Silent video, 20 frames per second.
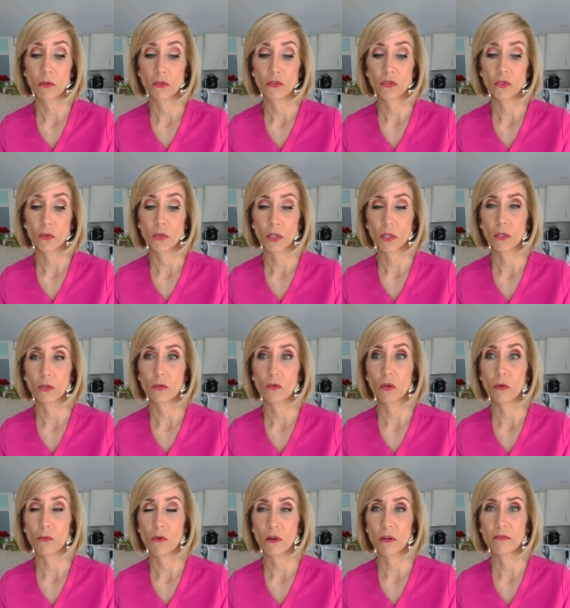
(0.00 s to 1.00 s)
sooner or
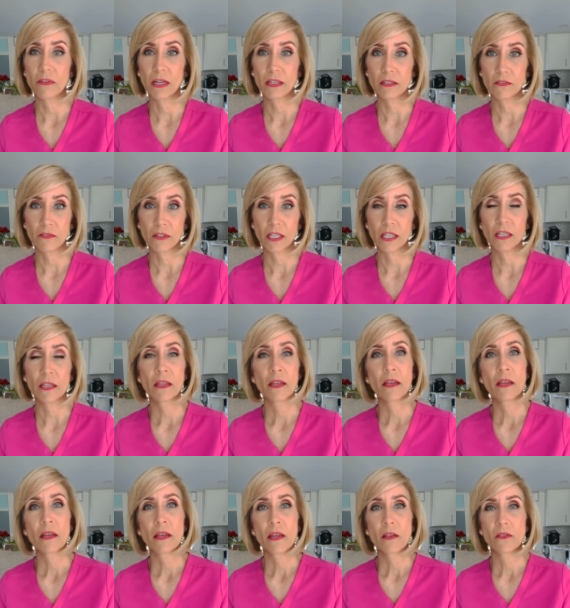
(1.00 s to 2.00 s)
more effectively.
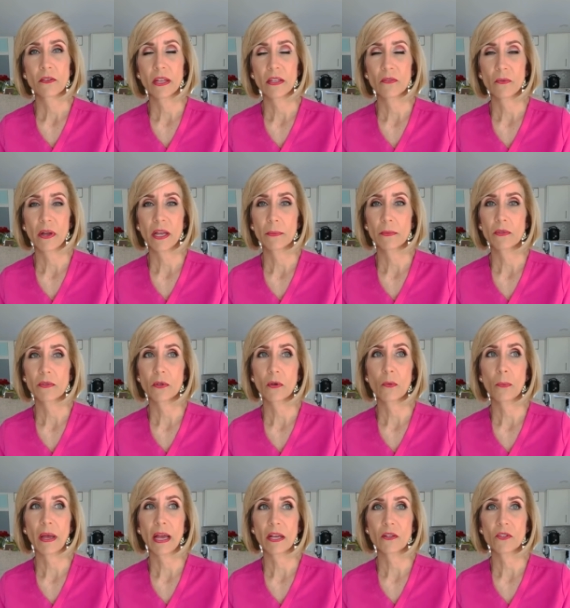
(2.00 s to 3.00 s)
So that's why I'm so
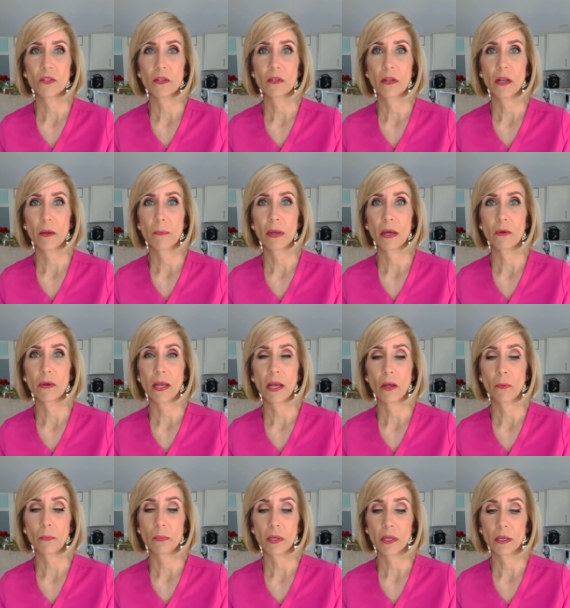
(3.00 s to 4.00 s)
passionate about
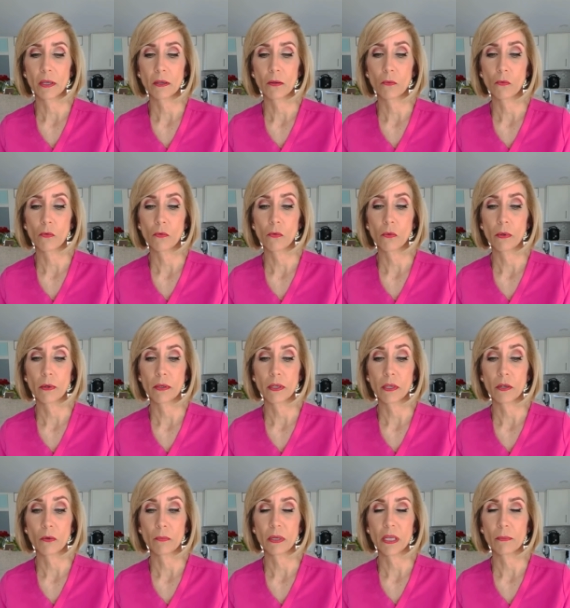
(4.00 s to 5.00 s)
helping, you
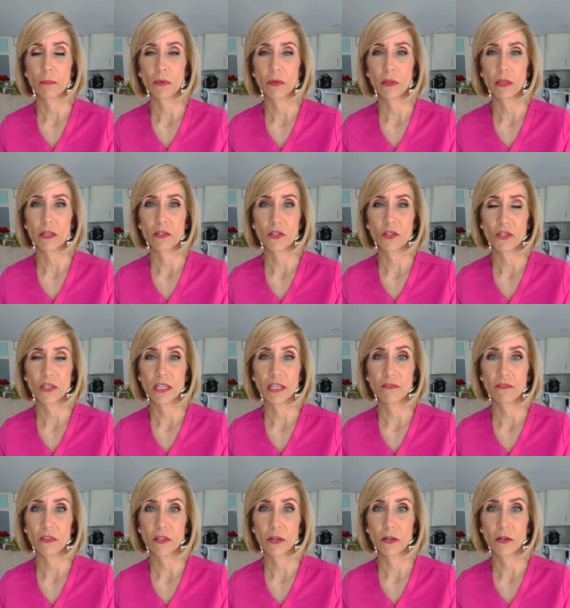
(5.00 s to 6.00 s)
know, people
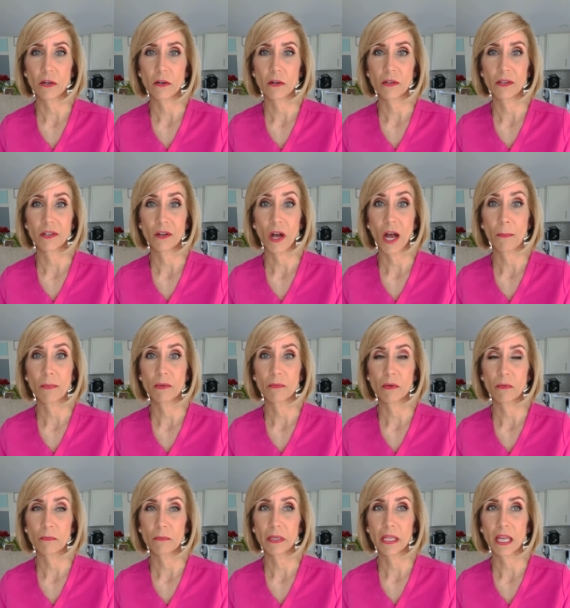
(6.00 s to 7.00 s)
achieve their, you know,
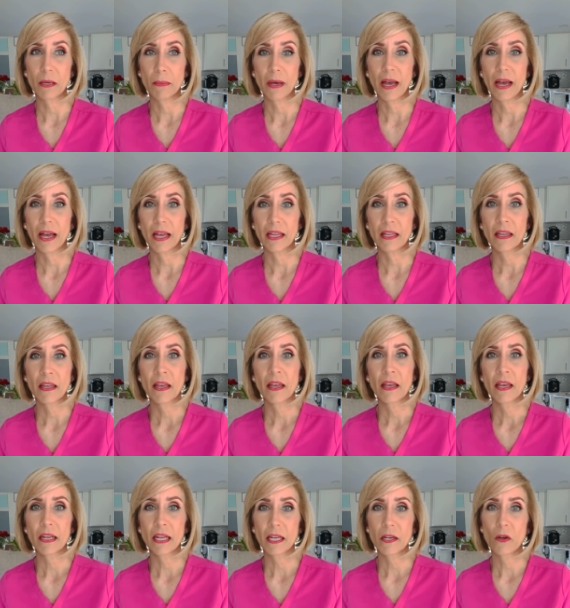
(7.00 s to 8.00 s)
optimum BMI.
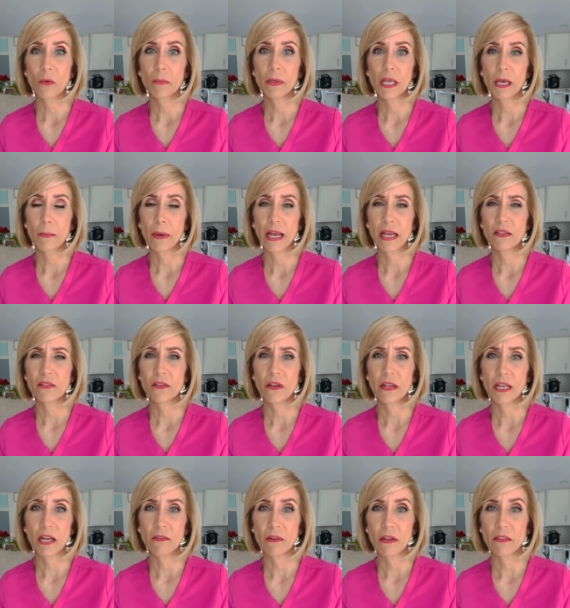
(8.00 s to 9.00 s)
And I know BMI is not
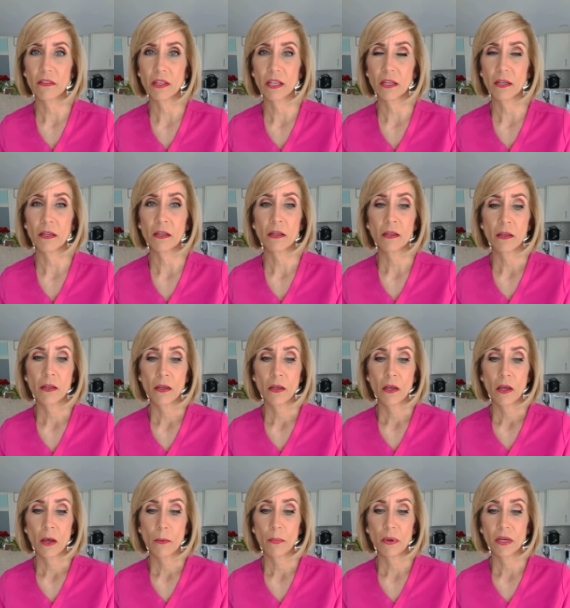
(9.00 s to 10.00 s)
everything,
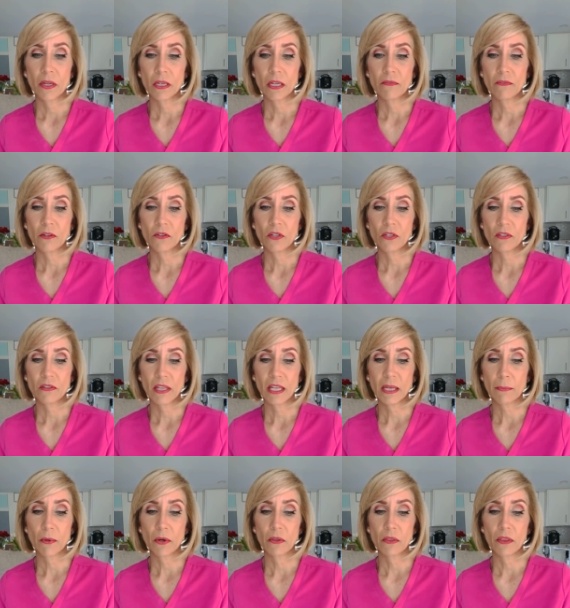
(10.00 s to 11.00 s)
but if you just think
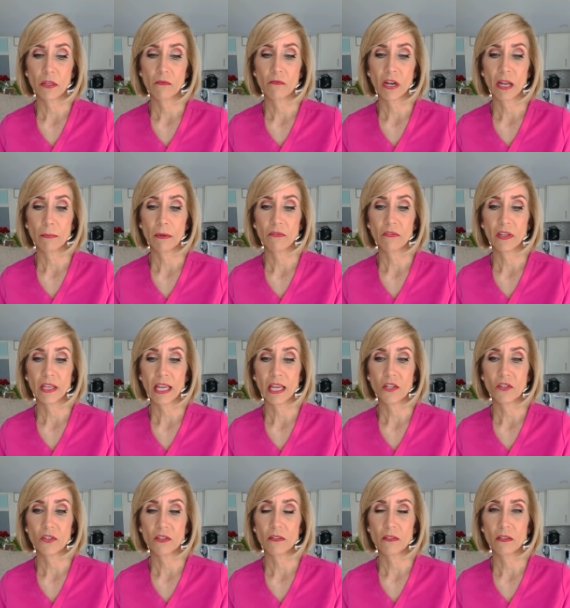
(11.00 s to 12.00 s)
about the
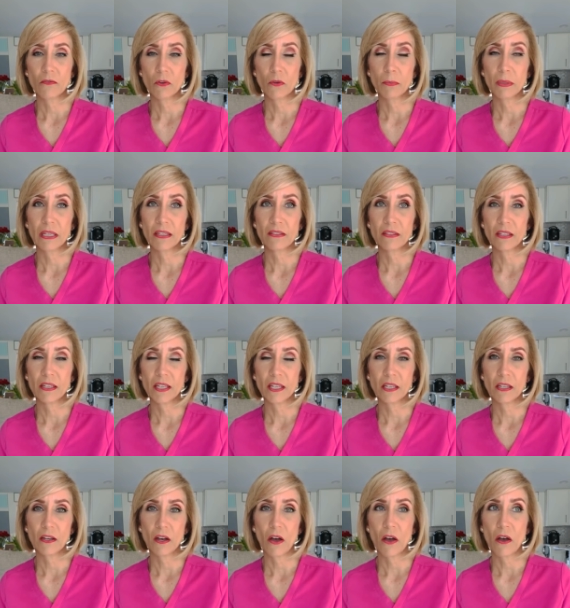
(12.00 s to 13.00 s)
ramifications of
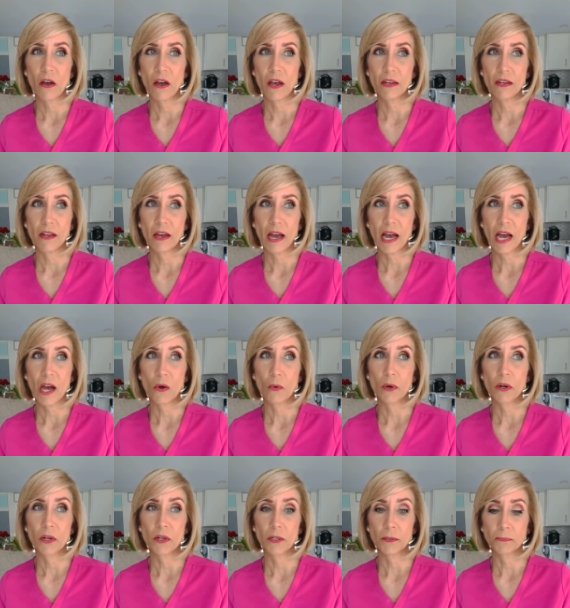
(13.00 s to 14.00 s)
obesity on
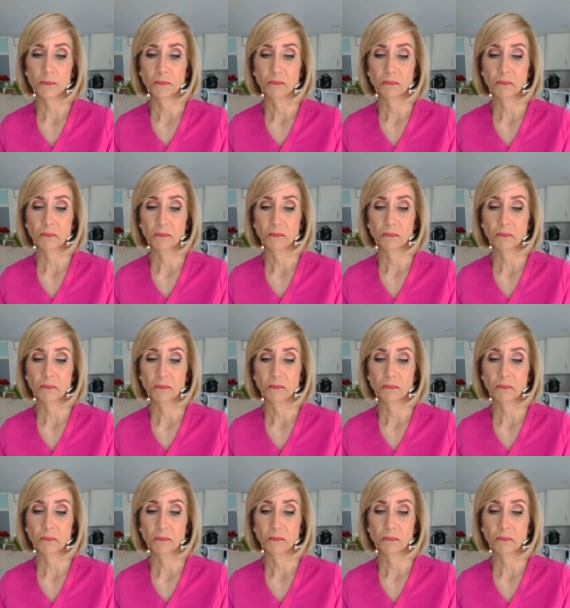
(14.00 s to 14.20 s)
our